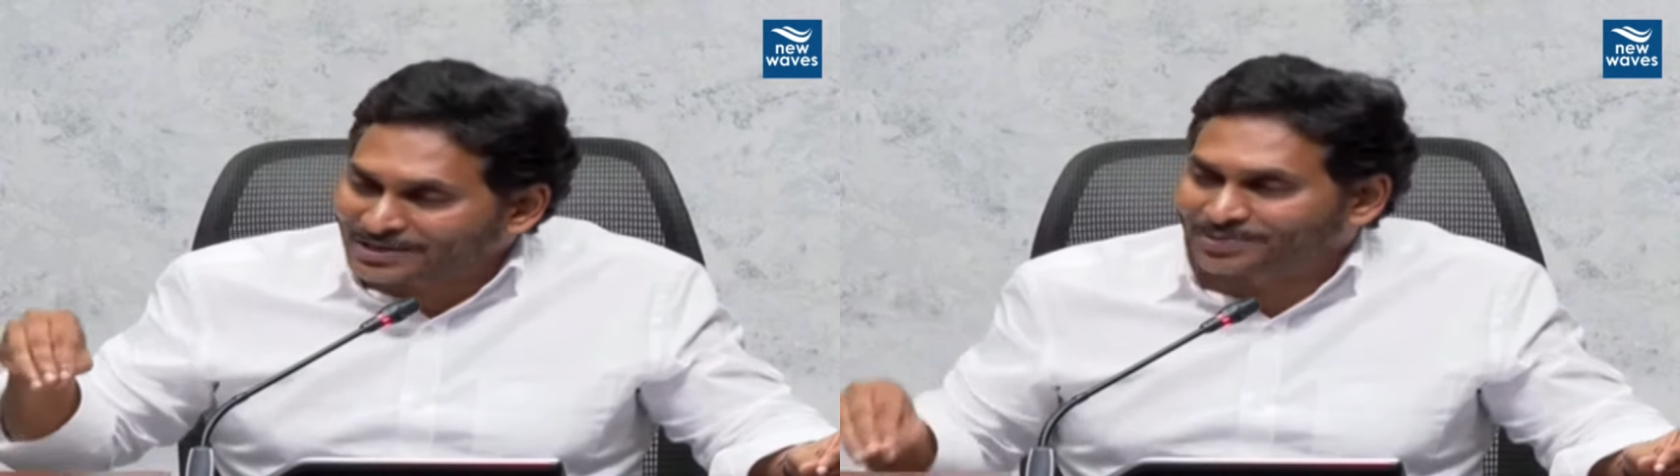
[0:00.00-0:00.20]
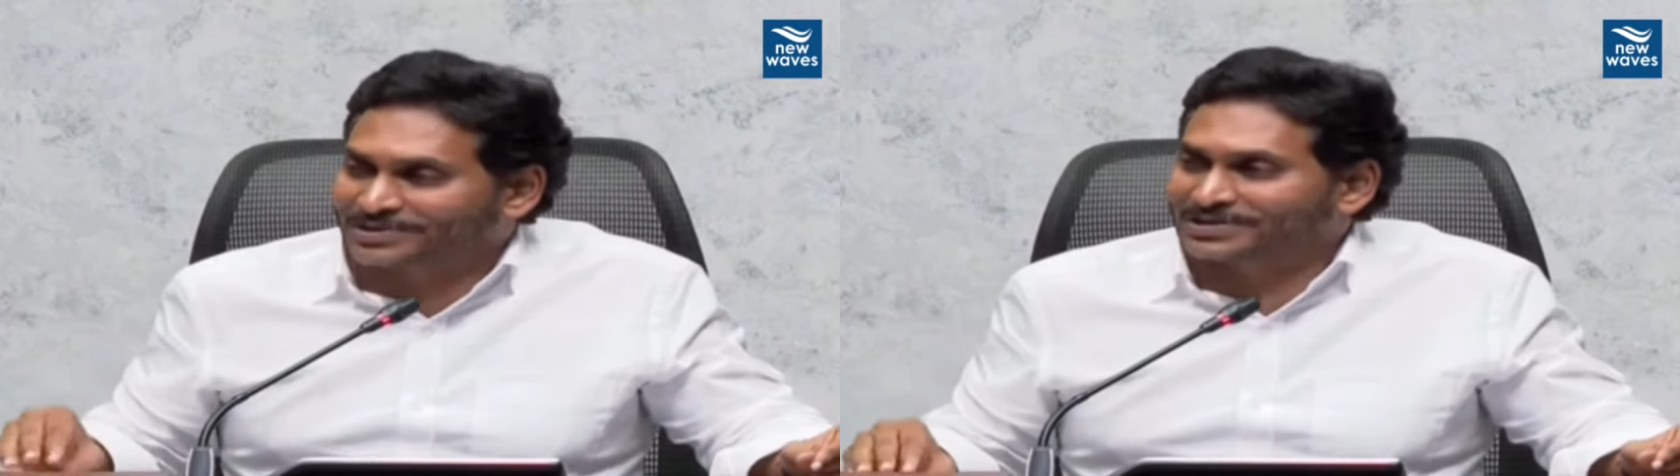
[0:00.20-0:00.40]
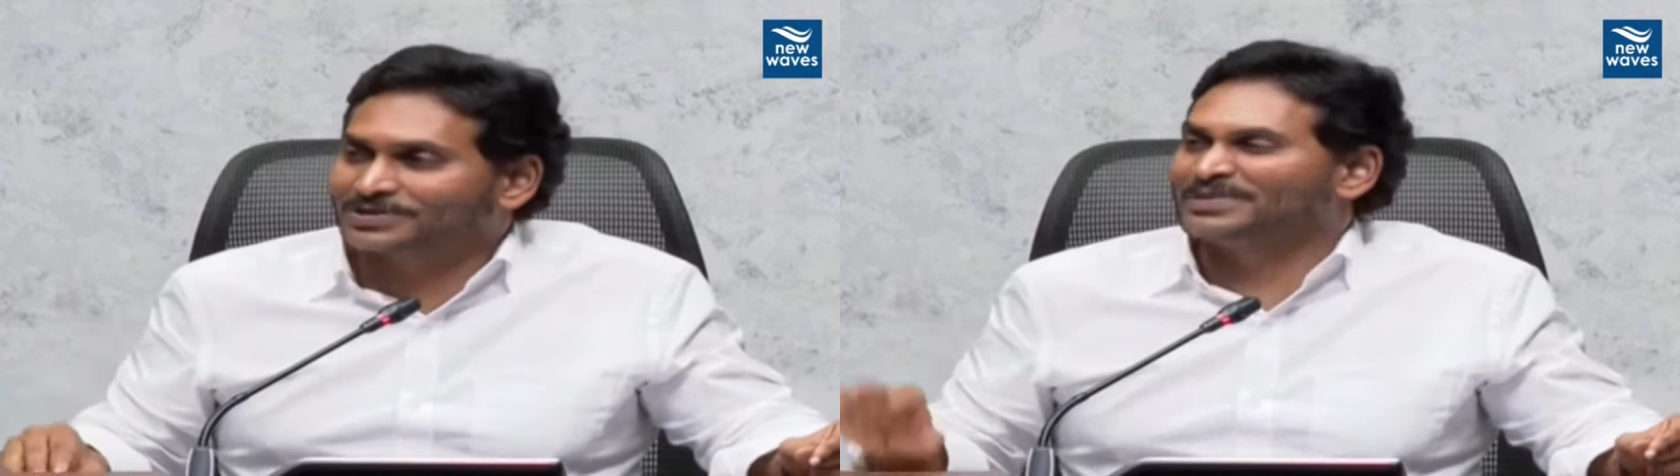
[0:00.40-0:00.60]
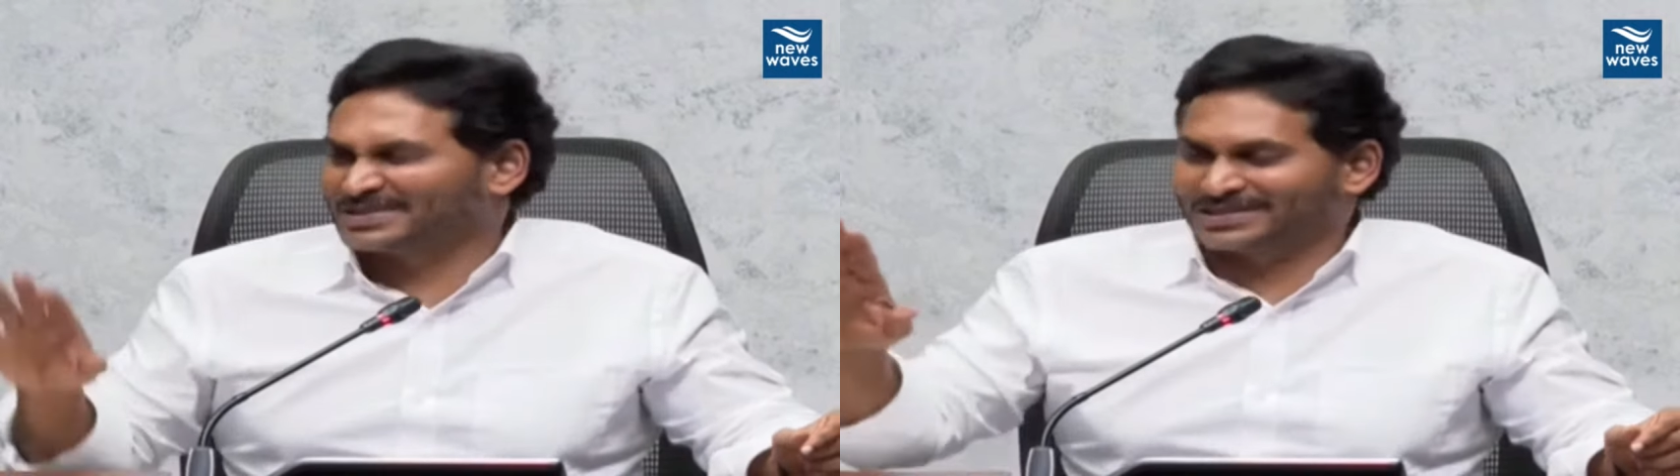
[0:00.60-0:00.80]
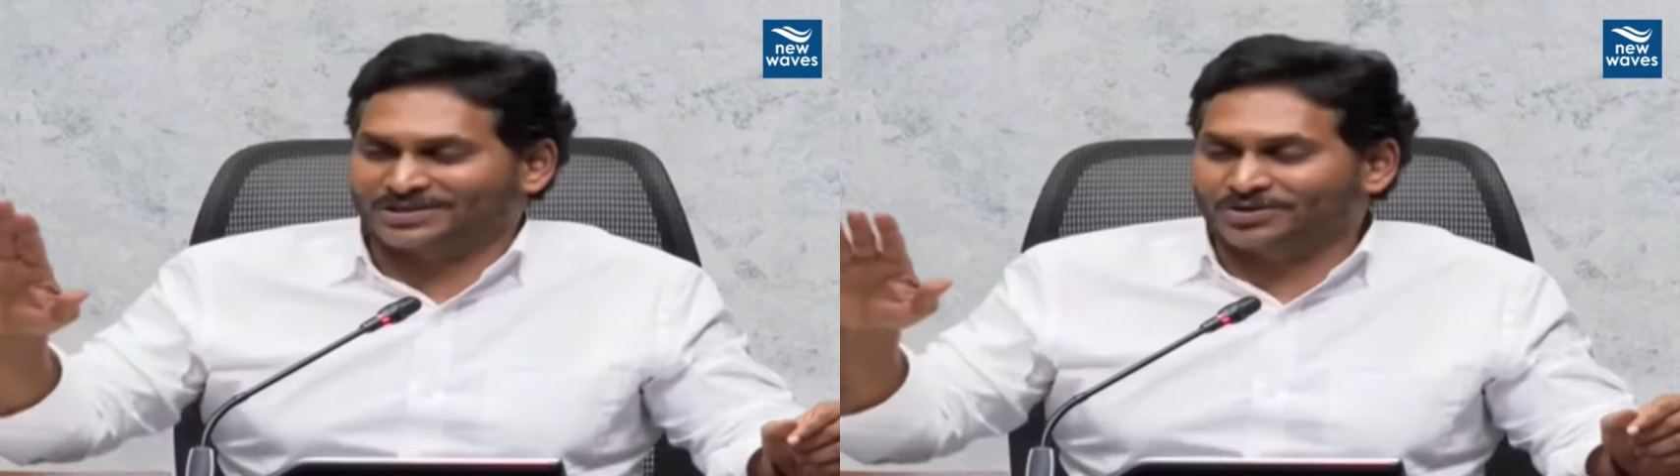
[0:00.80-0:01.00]
Andhra Pradesh.
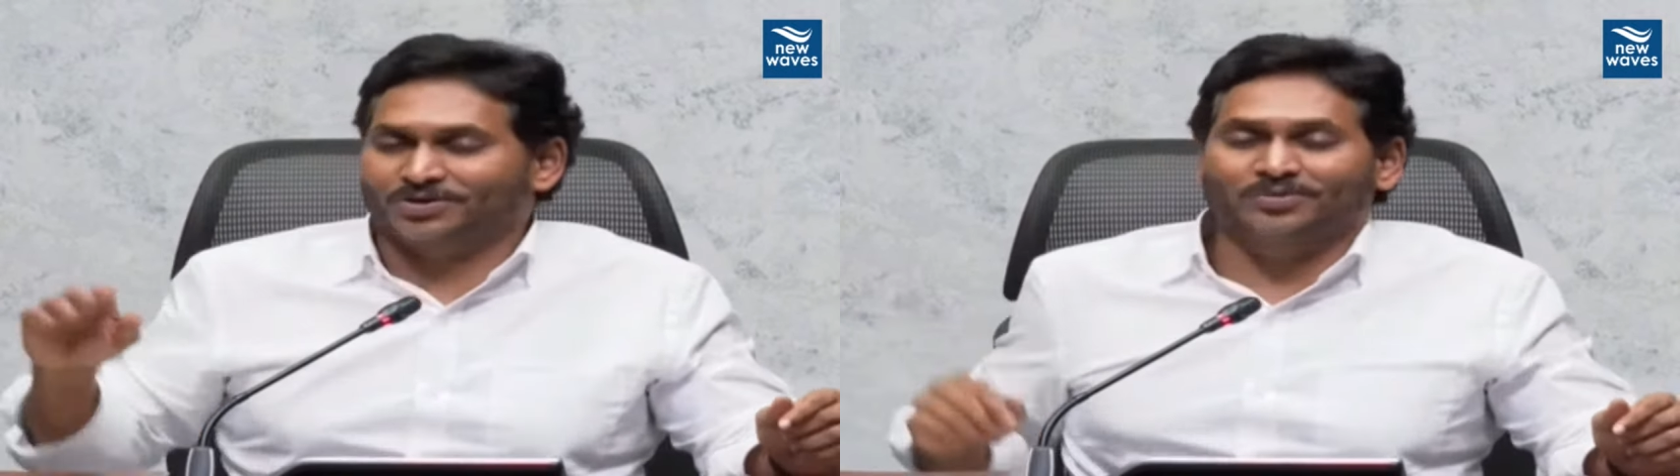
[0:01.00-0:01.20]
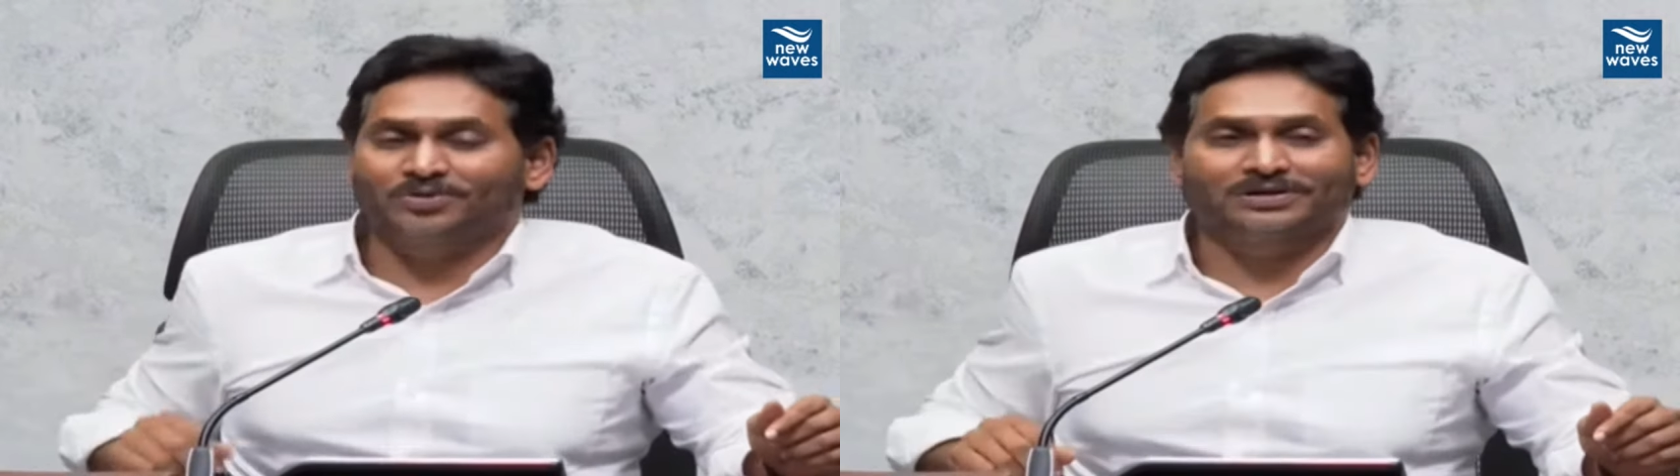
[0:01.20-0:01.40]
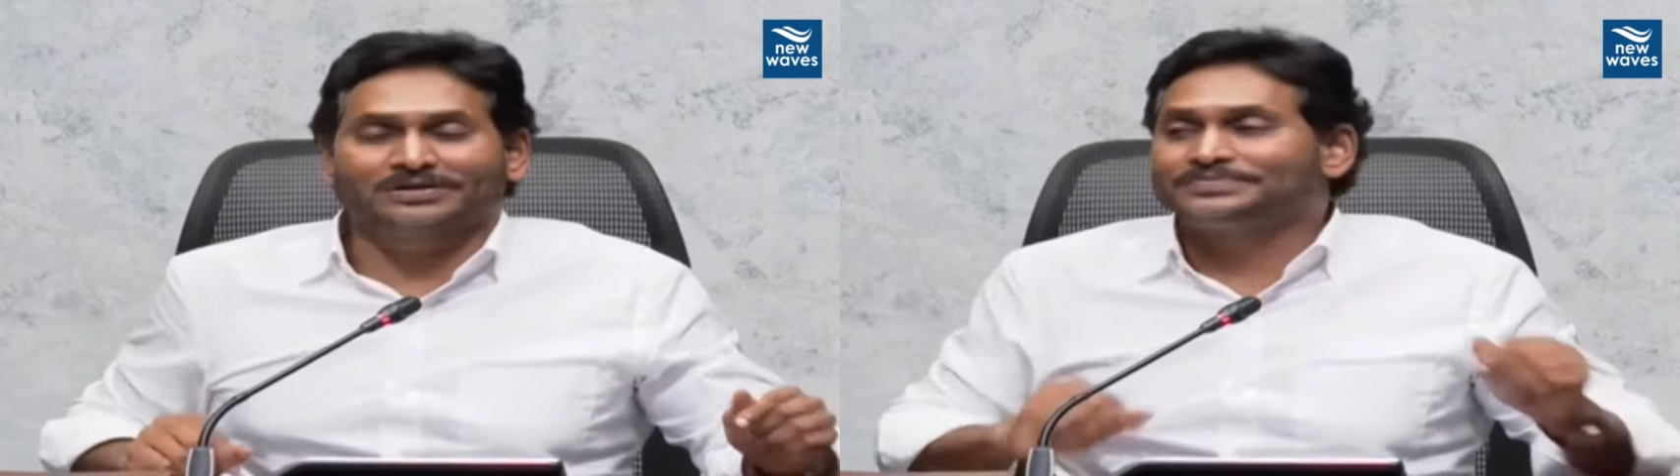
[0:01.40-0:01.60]
Please, let's not talk.